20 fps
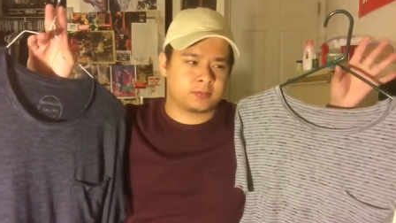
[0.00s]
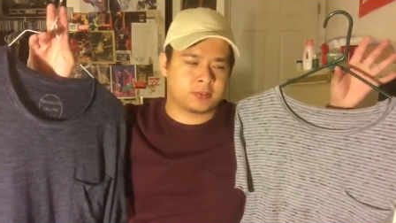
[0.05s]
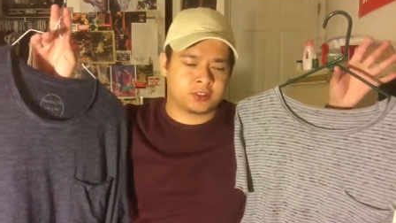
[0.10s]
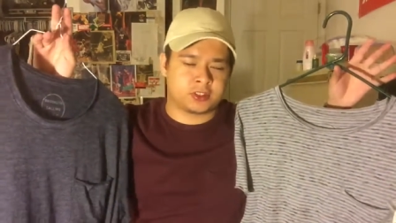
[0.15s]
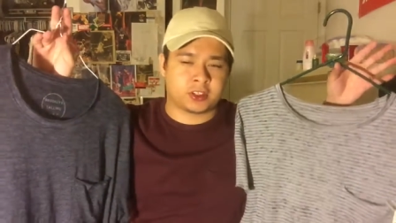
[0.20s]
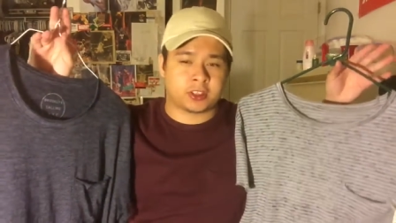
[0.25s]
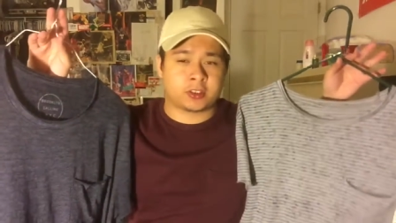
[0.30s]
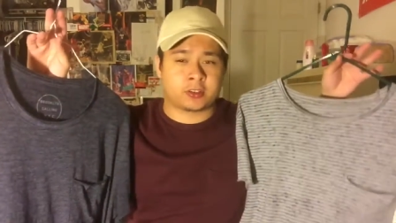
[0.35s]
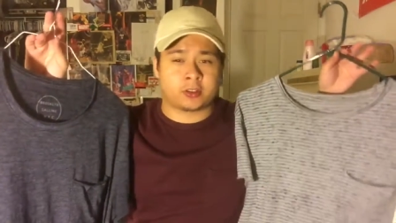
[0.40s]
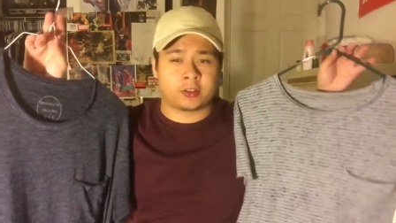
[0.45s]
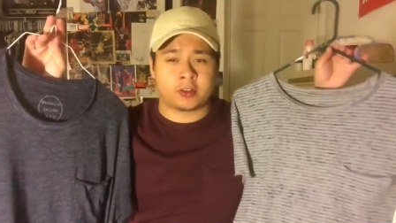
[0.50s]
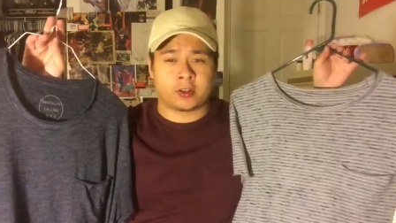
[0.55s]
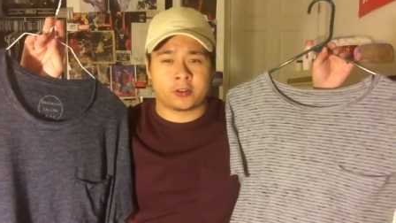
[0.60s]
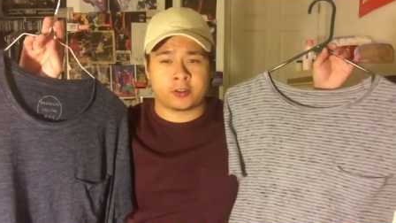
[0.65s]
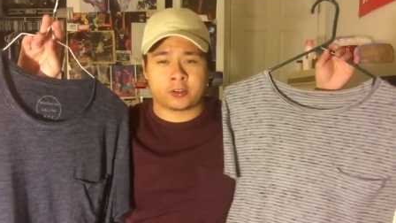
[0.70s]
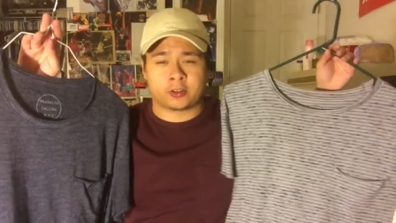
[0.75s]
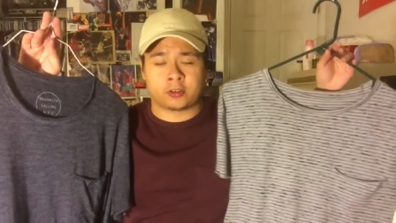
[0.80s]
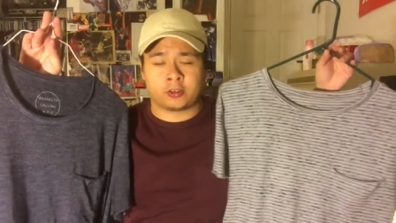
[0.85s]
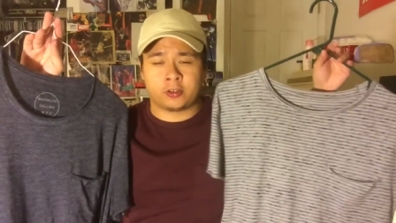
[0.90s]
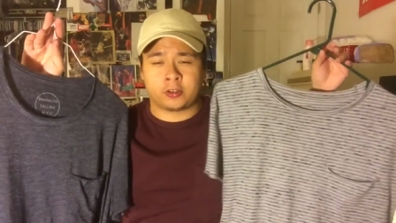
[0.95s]
it's like
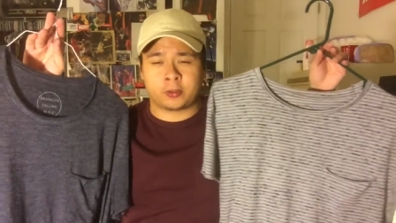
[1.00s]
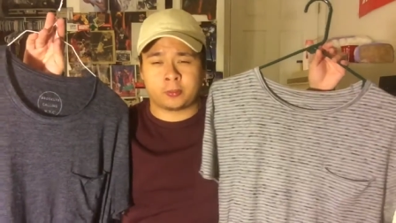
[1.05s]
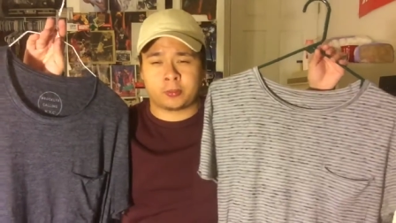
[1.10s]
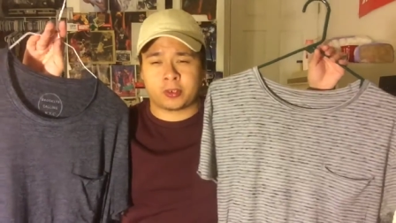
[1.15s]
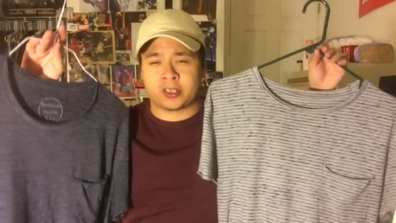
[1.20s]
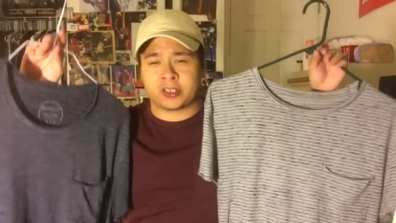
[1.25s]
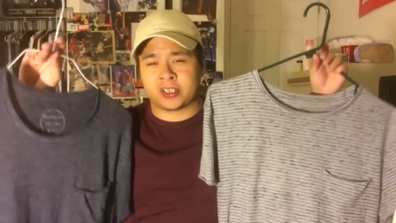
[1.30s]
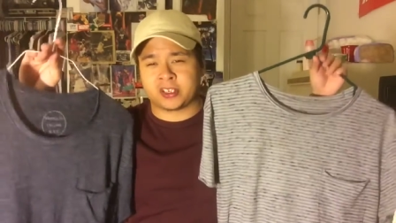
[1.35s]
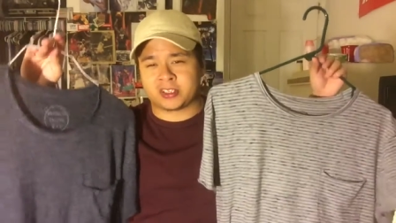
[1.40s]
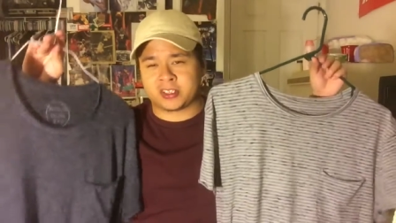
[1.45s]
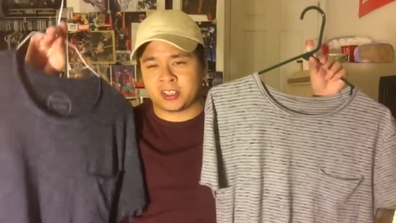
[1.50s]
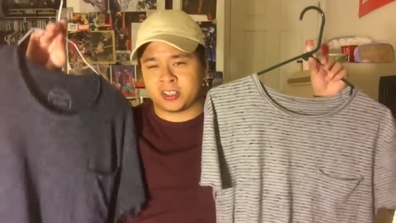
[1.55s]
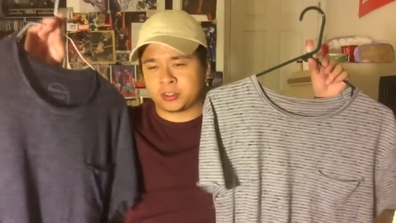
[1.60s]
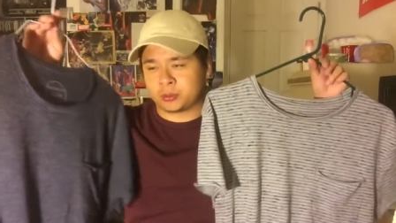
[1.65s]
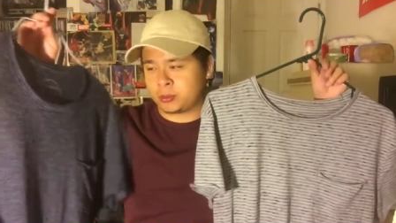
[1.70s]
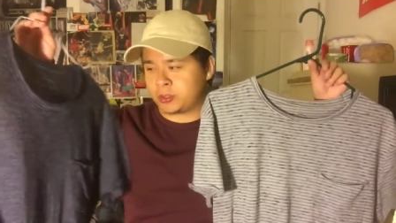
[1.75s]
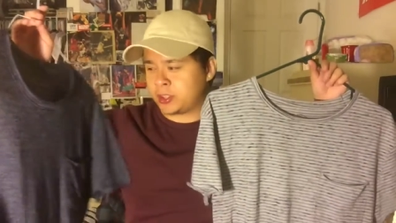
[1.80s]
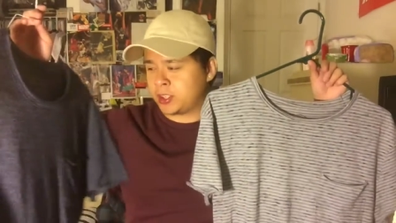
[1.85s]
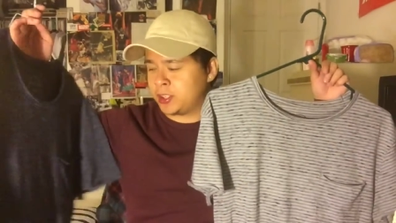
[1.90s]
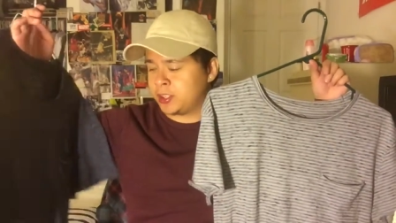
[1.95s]
another clothing brand that
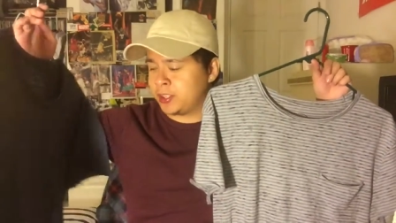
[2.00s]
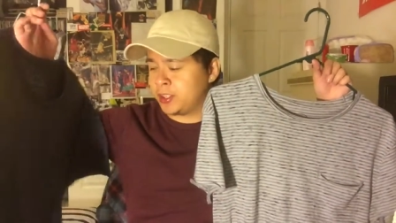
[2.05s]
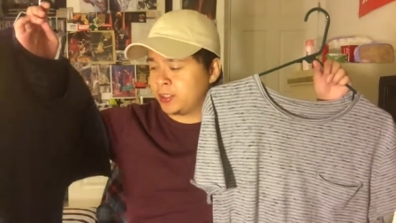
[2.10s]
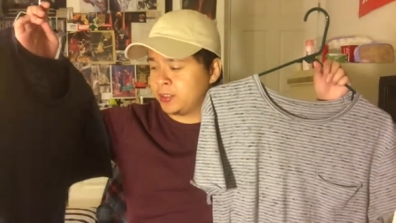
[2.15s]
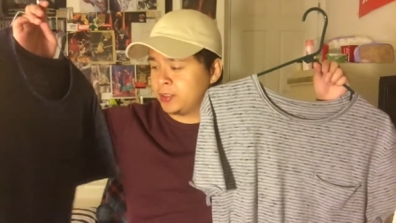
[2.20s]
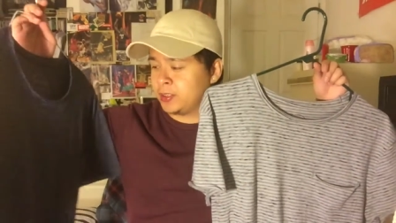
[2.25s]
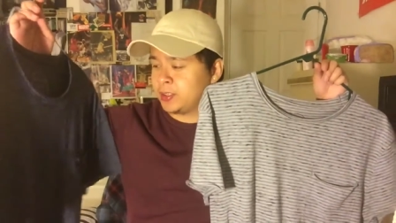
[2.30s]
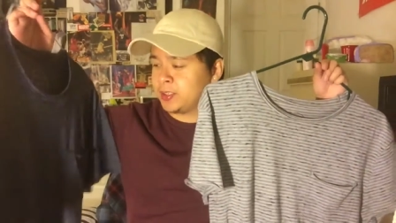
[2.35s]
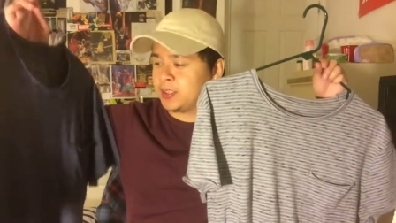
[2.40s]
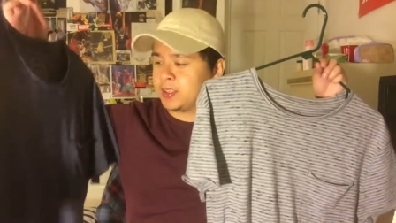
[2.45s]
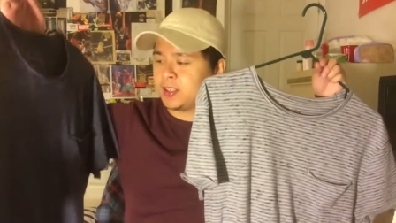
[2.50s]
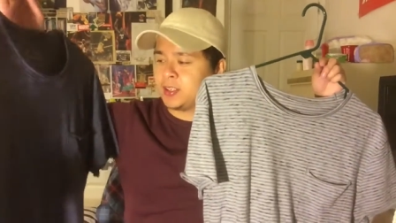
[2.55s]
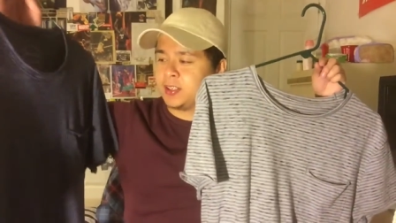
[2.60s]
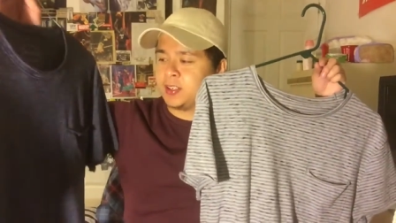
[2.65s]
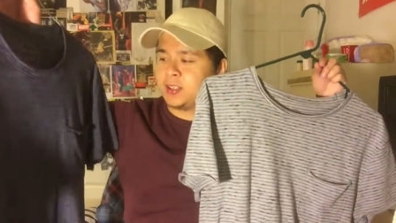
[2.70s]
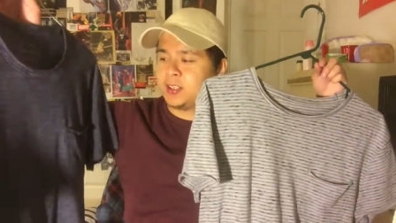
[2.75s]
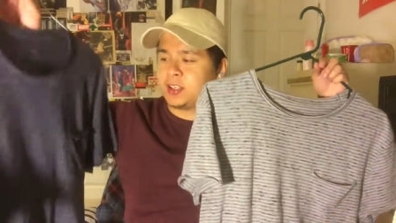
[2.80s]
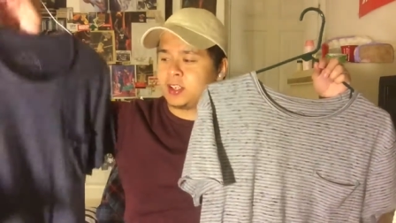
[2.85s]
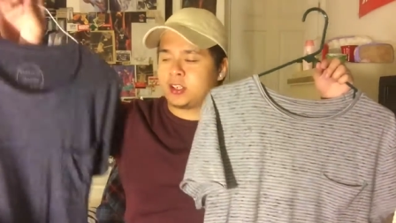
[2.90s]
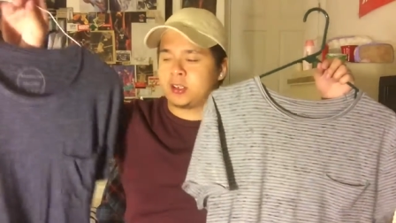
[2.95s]
sells within the
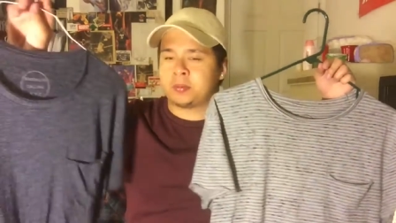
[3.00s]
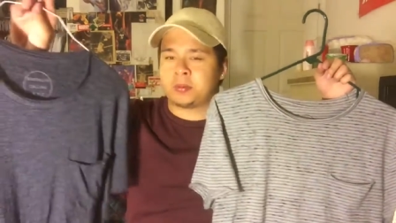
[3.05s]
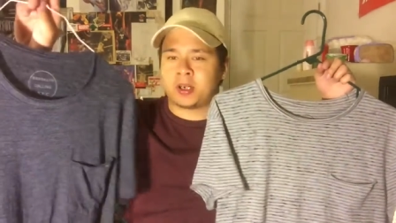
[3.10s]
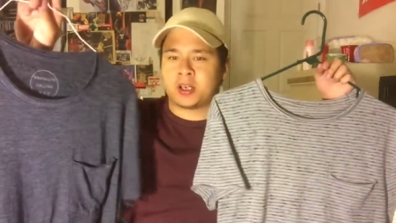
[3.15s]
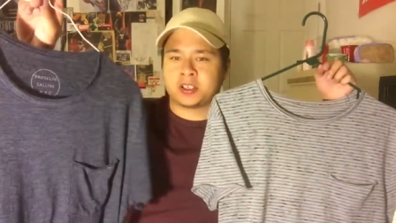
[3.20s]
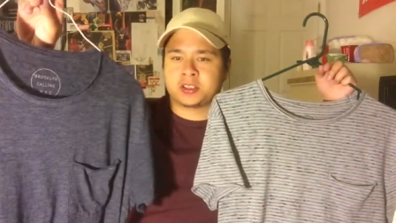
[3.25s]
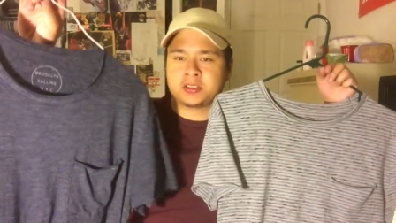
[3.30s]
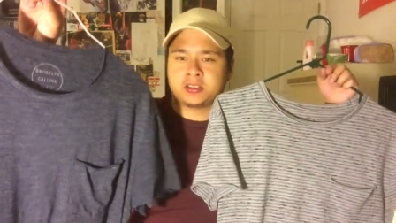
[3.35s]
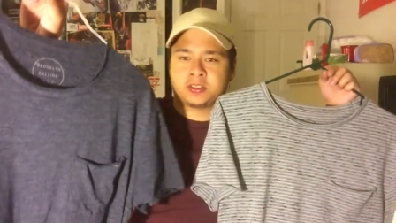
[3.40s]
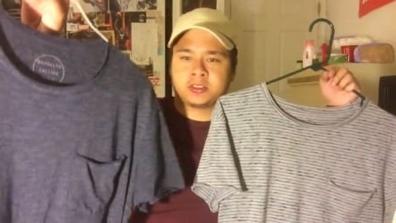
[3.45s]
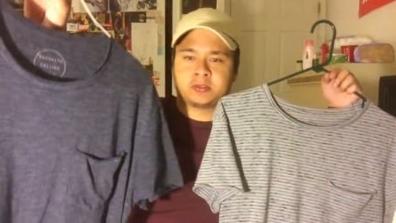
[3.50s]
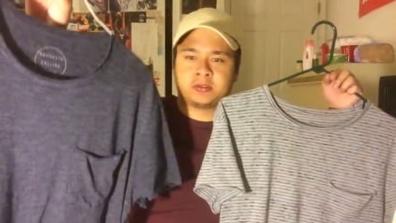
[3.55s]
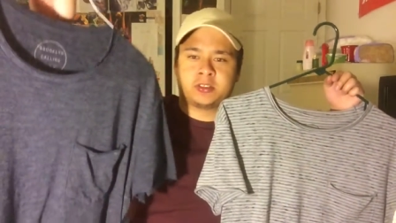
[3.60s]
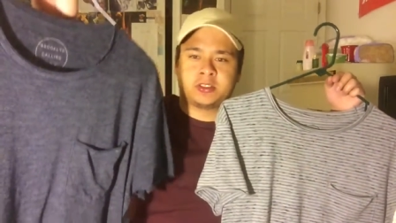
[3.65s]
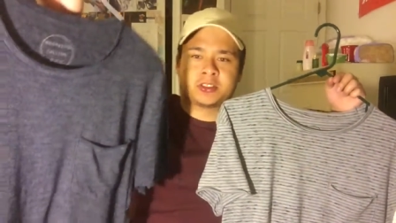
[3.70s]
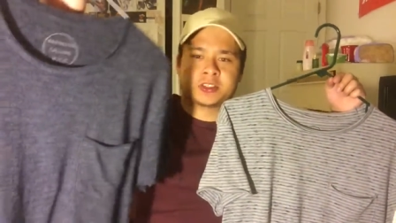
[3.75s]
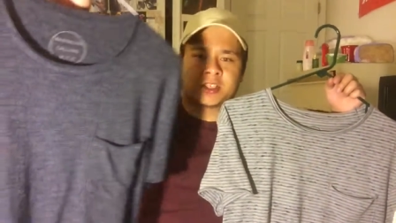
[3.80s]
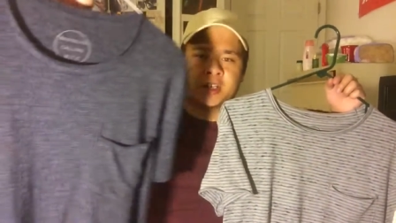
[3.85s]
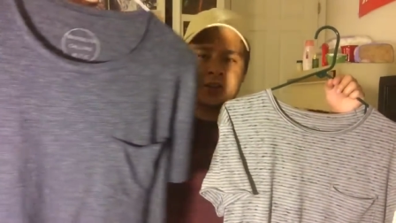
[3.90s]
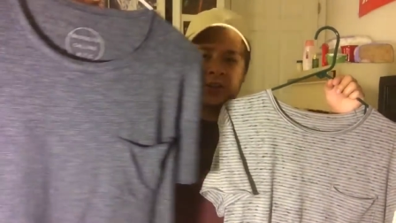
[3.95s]
our So we
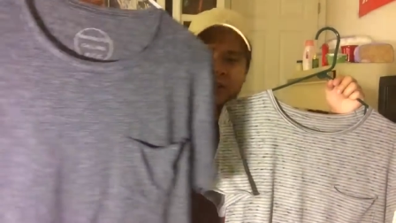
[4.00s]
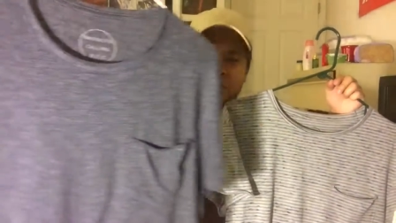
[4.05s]
just got